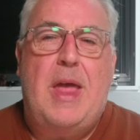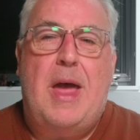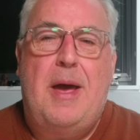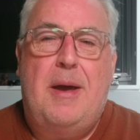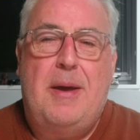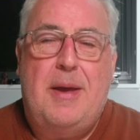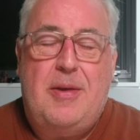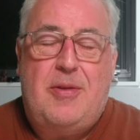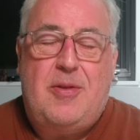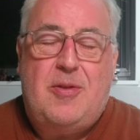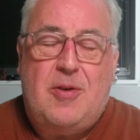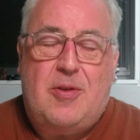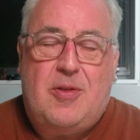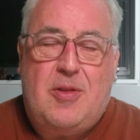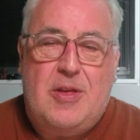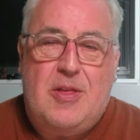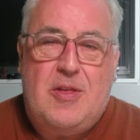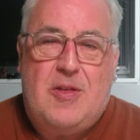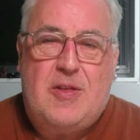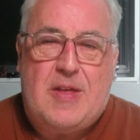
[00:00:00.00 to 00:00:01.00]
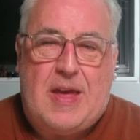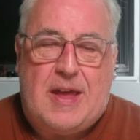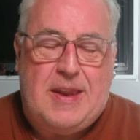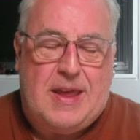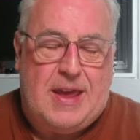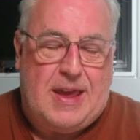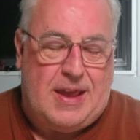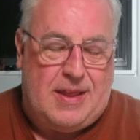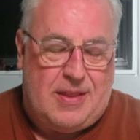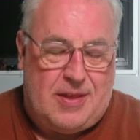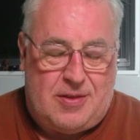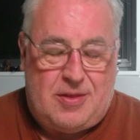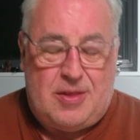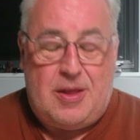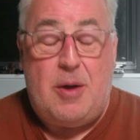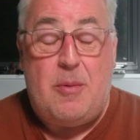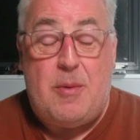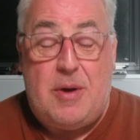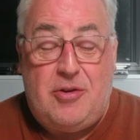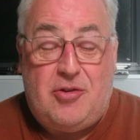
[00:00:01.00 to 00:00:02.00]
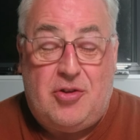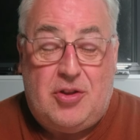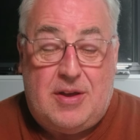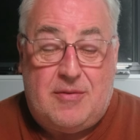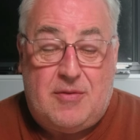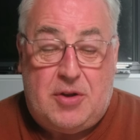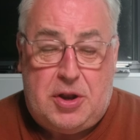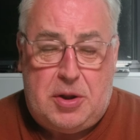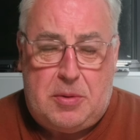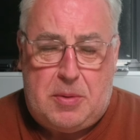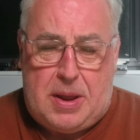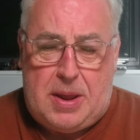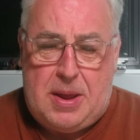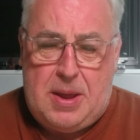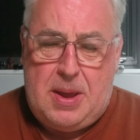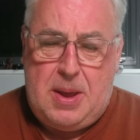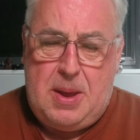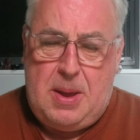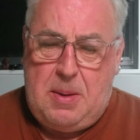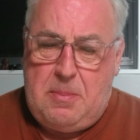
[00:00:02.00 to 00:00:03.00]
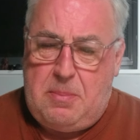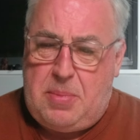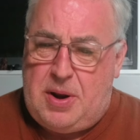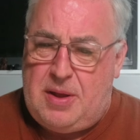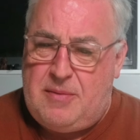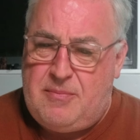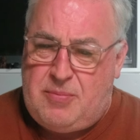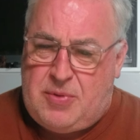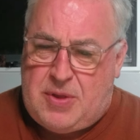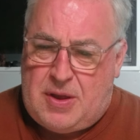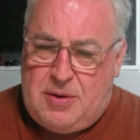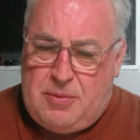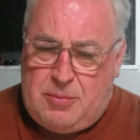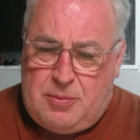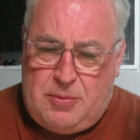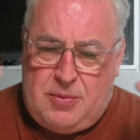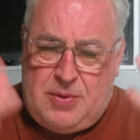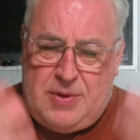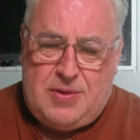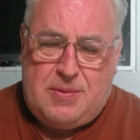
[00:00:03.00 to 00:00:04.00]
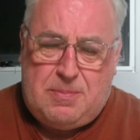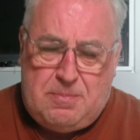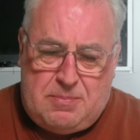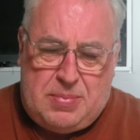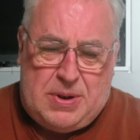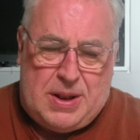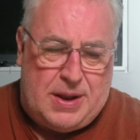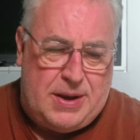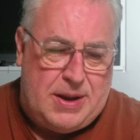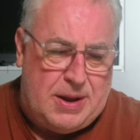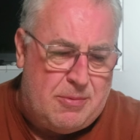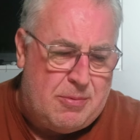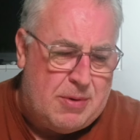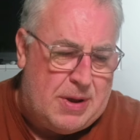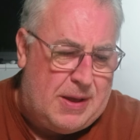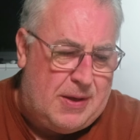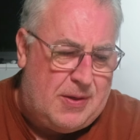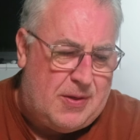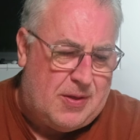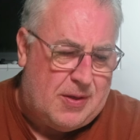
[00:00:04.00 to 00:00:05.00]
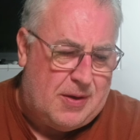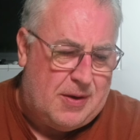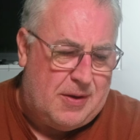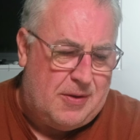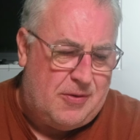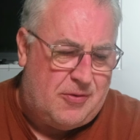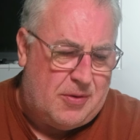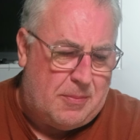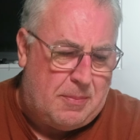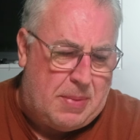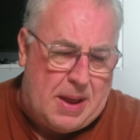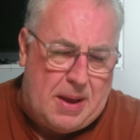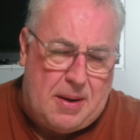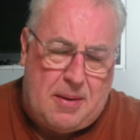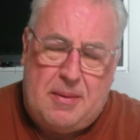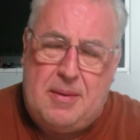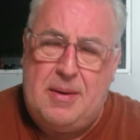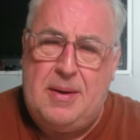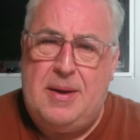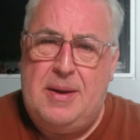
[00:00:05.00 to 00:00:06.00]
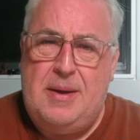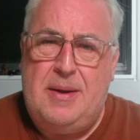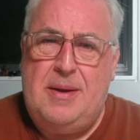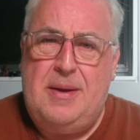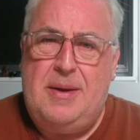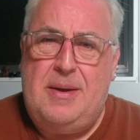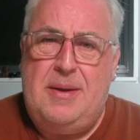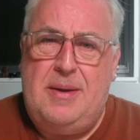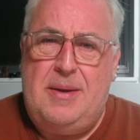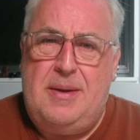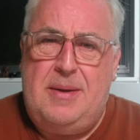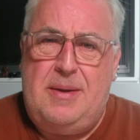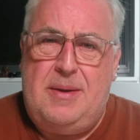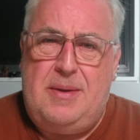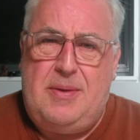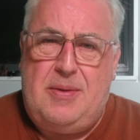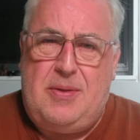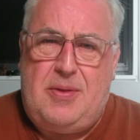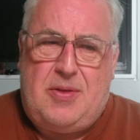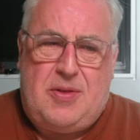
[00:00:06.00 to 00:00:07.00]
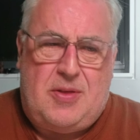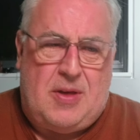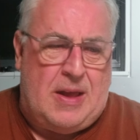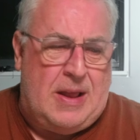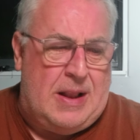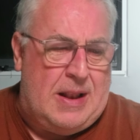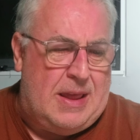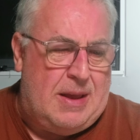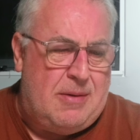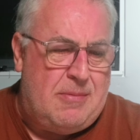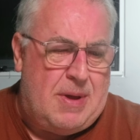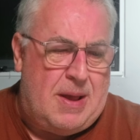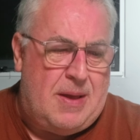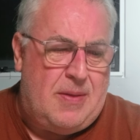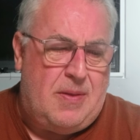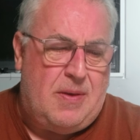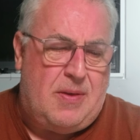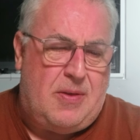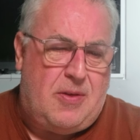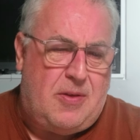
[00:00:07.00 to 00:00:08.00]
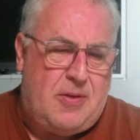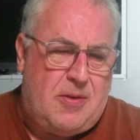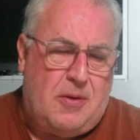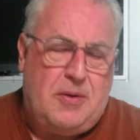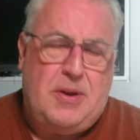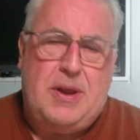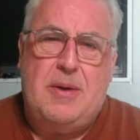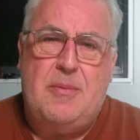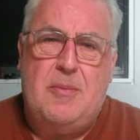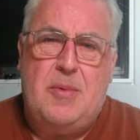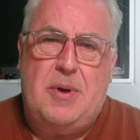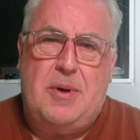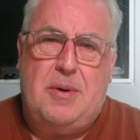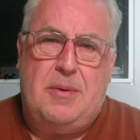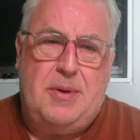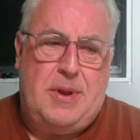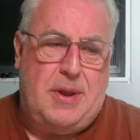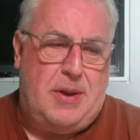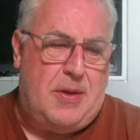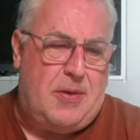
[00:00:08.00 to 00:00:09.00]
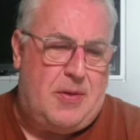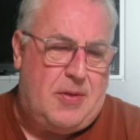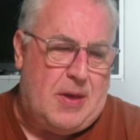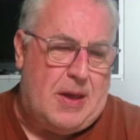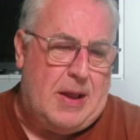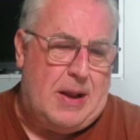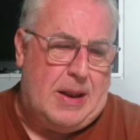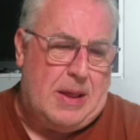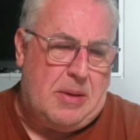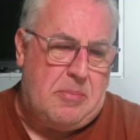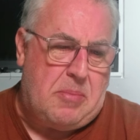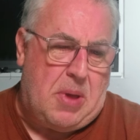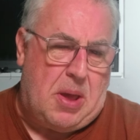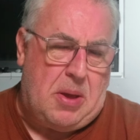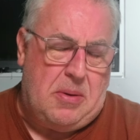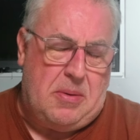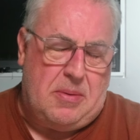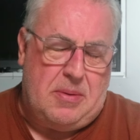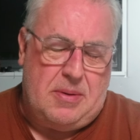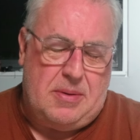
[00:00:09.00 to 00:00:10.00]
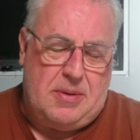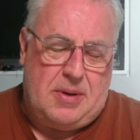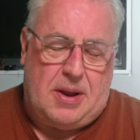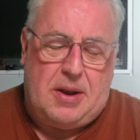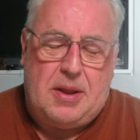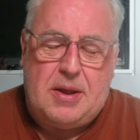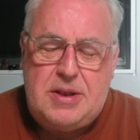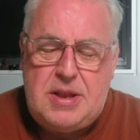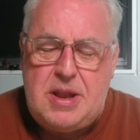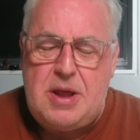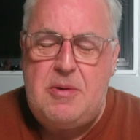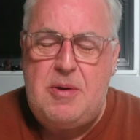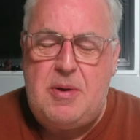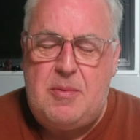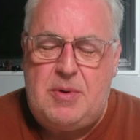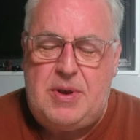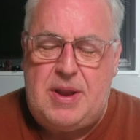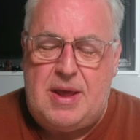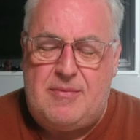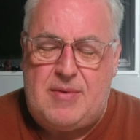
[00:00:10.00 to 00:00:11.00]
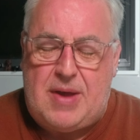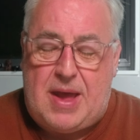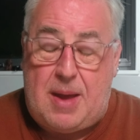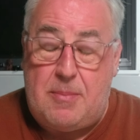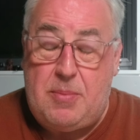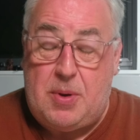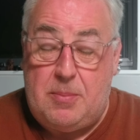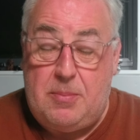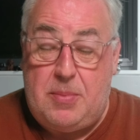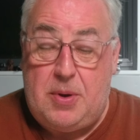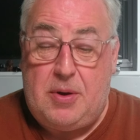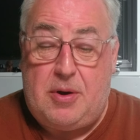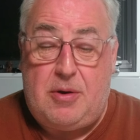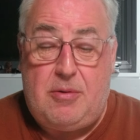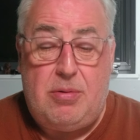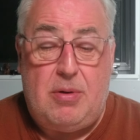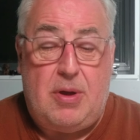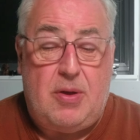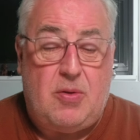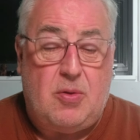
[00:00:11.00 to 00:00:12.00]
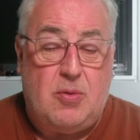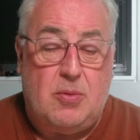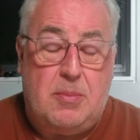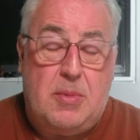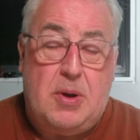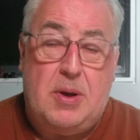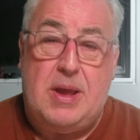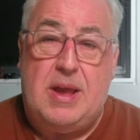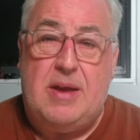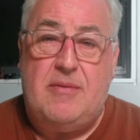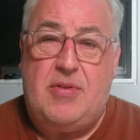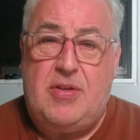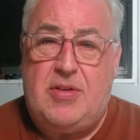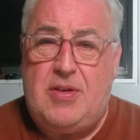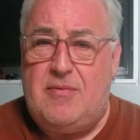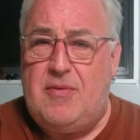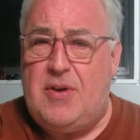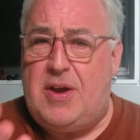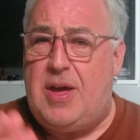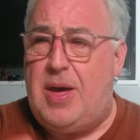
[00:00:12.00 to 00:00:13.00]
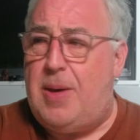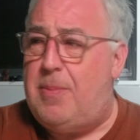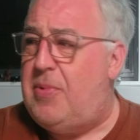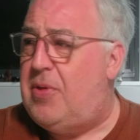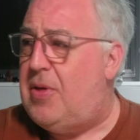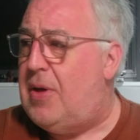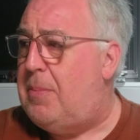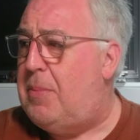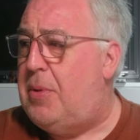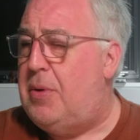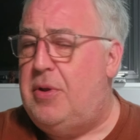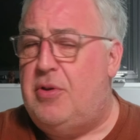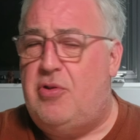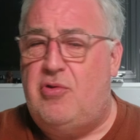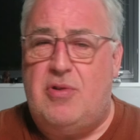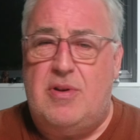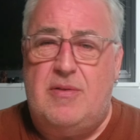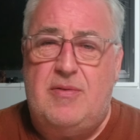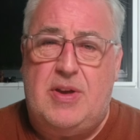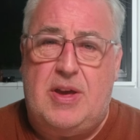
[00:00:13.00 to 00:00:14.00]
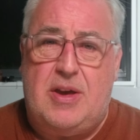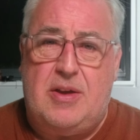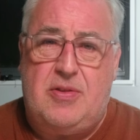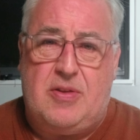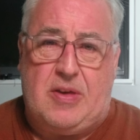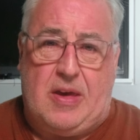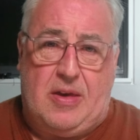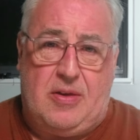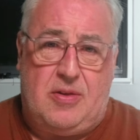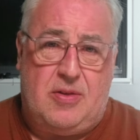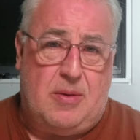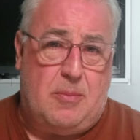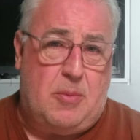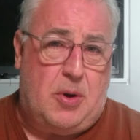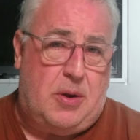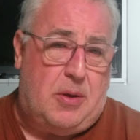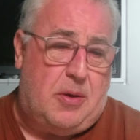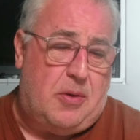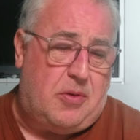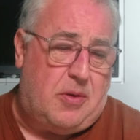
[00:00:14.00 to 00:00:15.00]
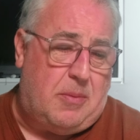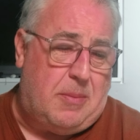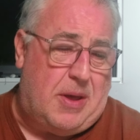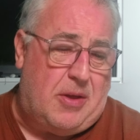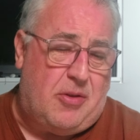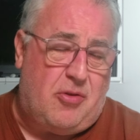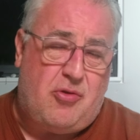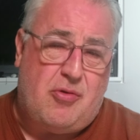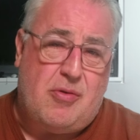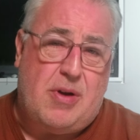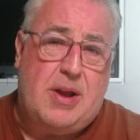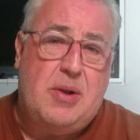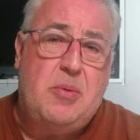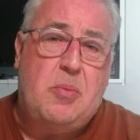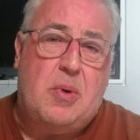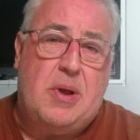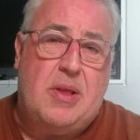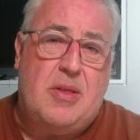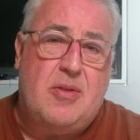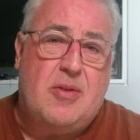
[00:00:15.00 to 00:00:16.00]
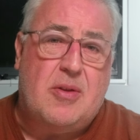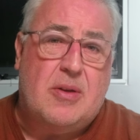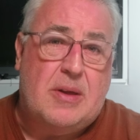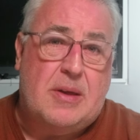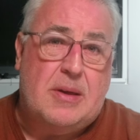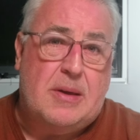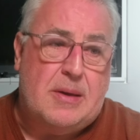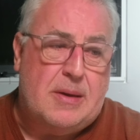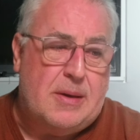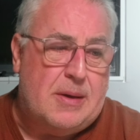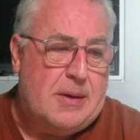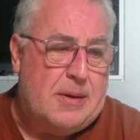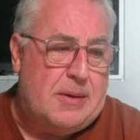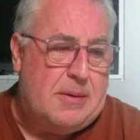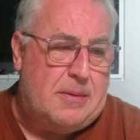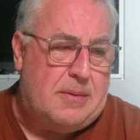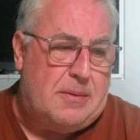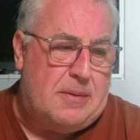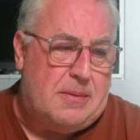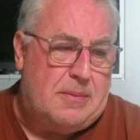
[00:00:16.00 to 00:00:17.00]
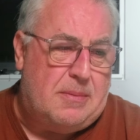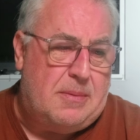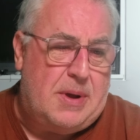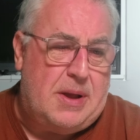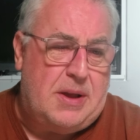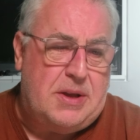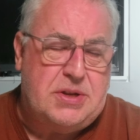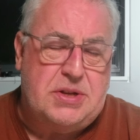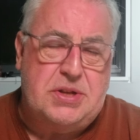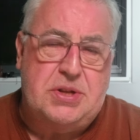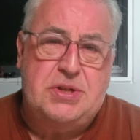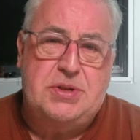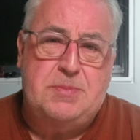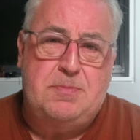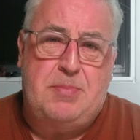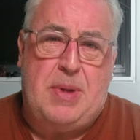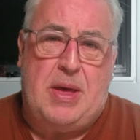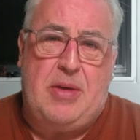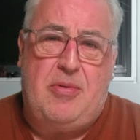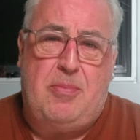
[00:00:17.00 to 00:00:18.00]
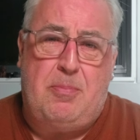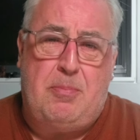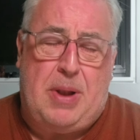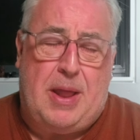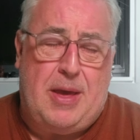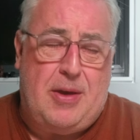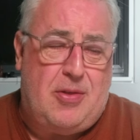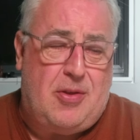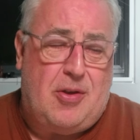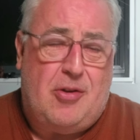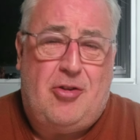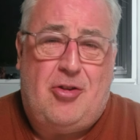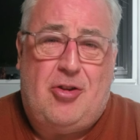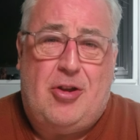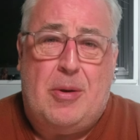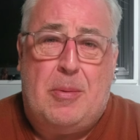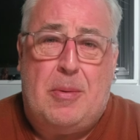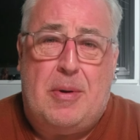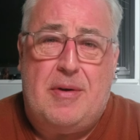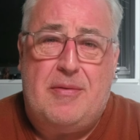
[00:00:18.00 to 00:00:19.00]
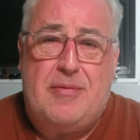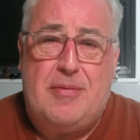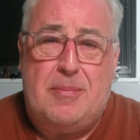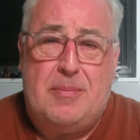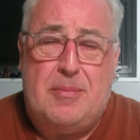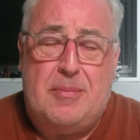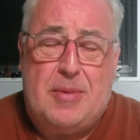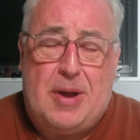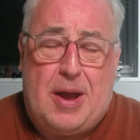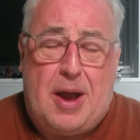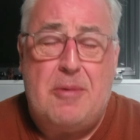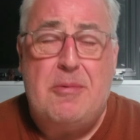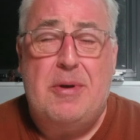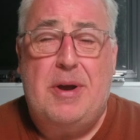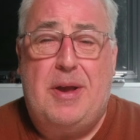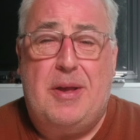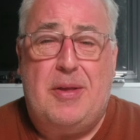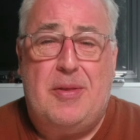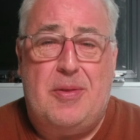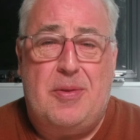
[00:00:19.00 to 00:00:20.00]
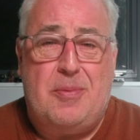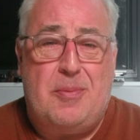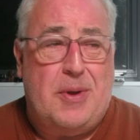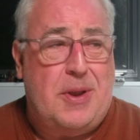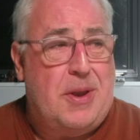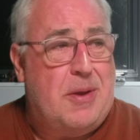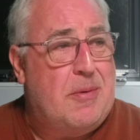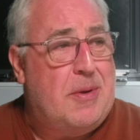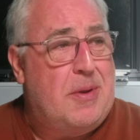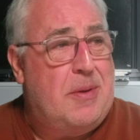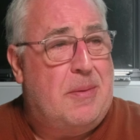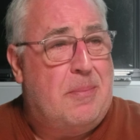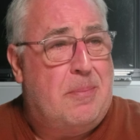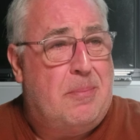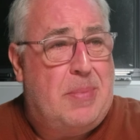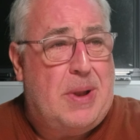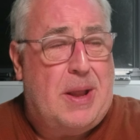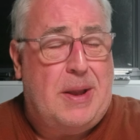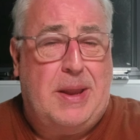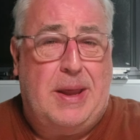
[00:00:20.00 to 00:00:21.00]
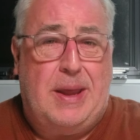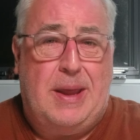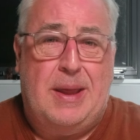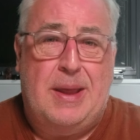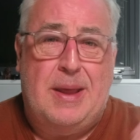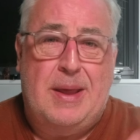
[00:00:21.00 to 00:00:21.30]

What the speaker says: It's just insanity. There's no way she'd ever do it. But I've done all this bloody research about sailing around the sodding world in a sailing boat. And I know it would never happen, but Christ almighty, if this ever comes up on a trivia test, someone asks about trade winds, or where you best place to shelter from hurricanes when you're in the bloody